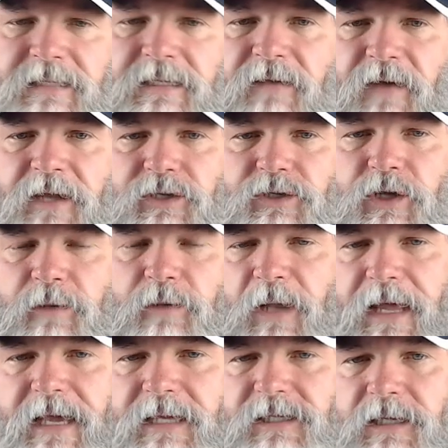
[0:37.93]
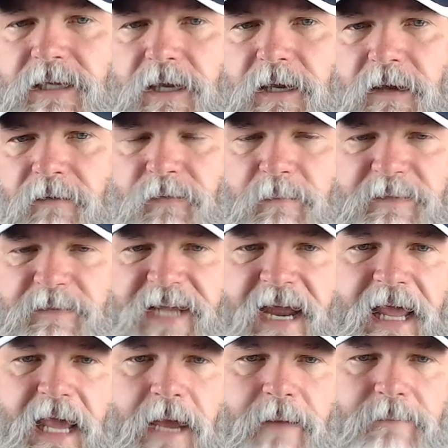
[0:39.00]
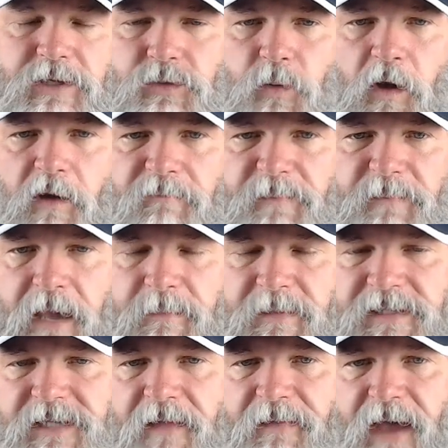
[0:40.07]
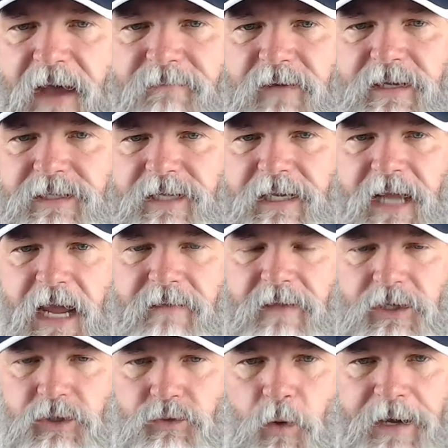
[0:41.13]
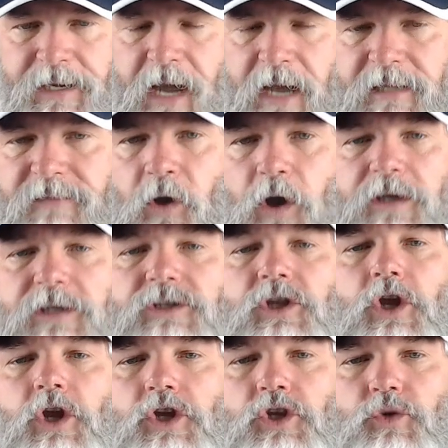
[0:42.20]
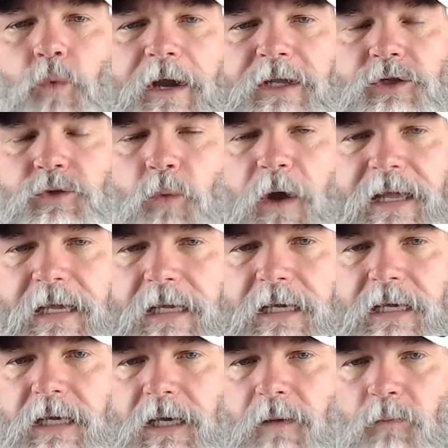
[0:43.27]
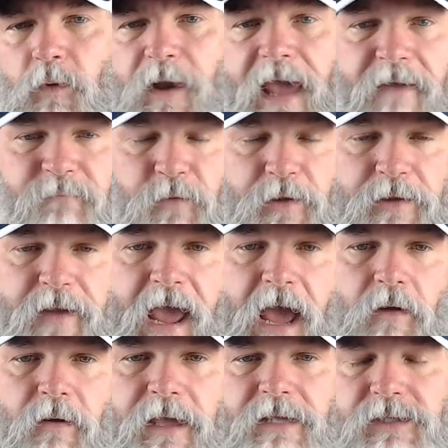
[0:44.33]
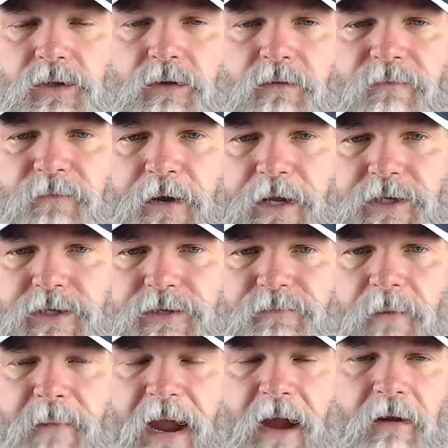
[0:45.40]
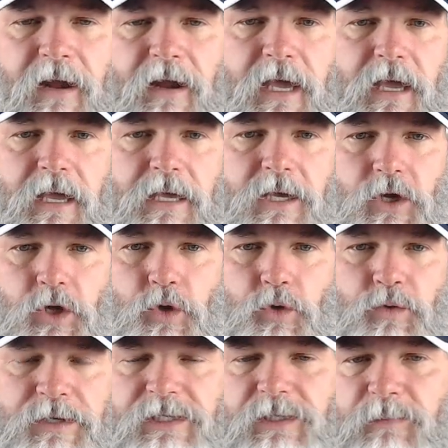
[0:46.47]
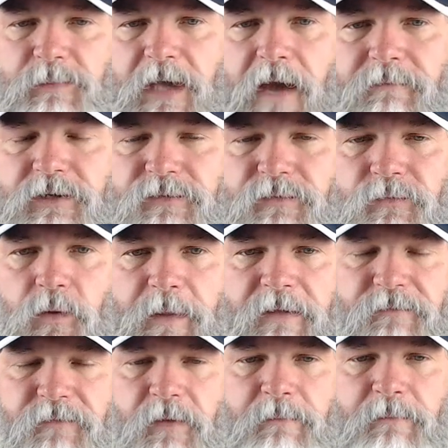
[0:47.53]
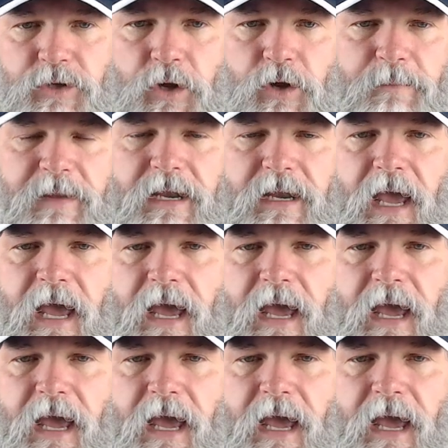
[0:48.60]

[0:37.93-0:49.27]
the event took place from 10 a.m. to 12 p.m. in South Africa today, the 29th of August, 2020. What I have for you now is a little footage from Erica, who did some coverage for me from Durban,